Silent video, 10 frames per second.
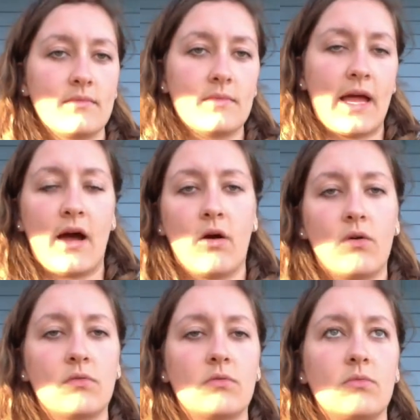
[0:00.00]

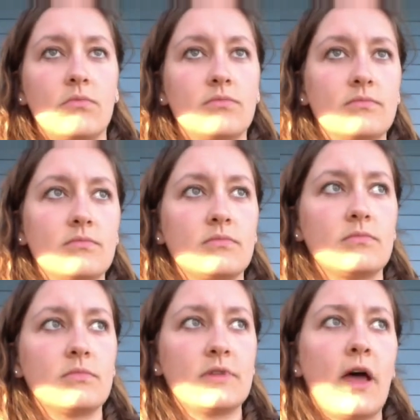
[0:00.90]
how
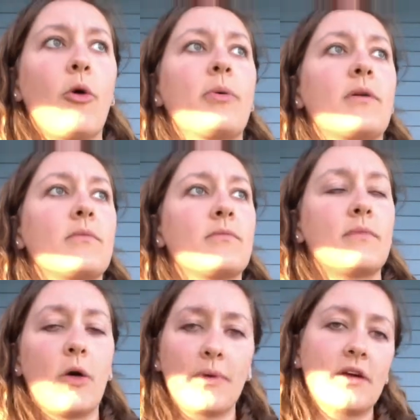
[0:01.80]
helping
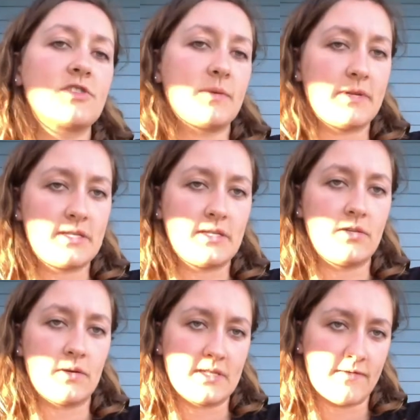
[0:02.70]

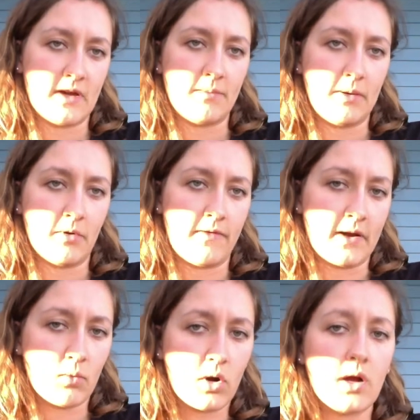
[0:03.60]
LGBTQ identifying people
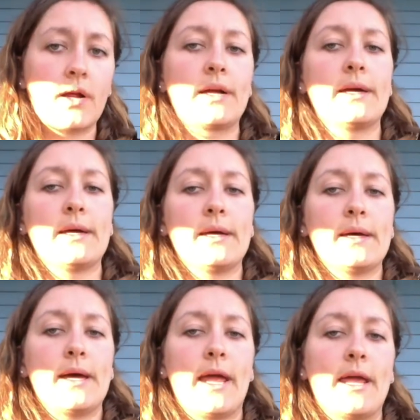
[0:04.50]
find work
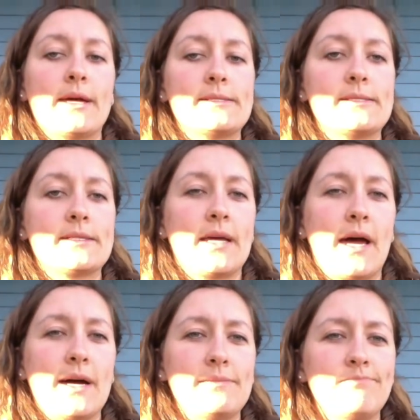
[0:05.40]
and
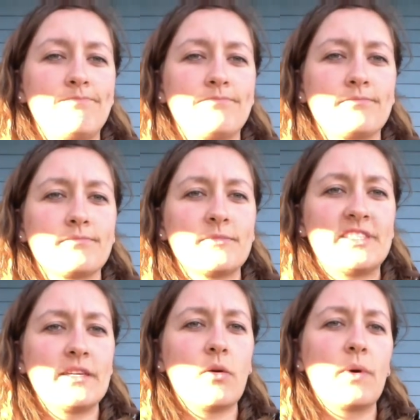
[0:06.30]

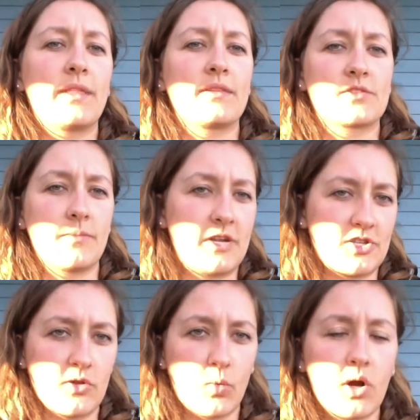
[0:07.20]
deal with
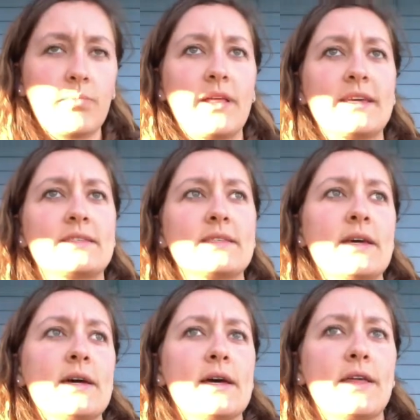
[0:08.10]
discrimination in the workplace.
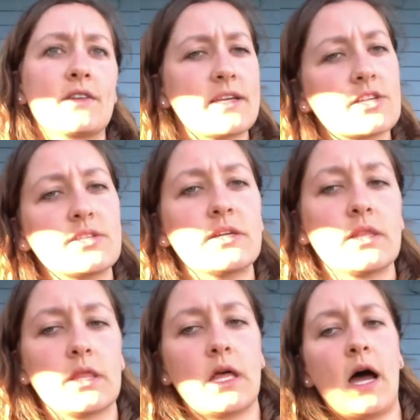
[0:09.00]
And there's actually a
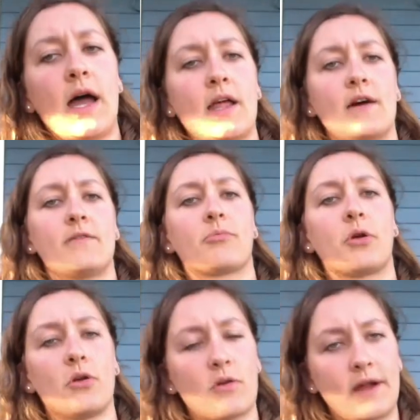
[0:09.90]
lot of
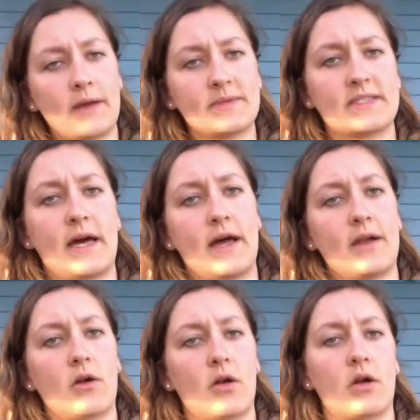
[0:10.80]
programs
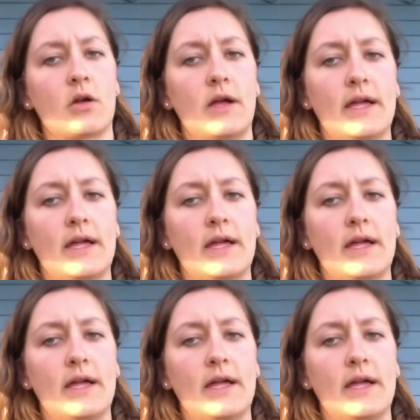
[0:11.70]
that are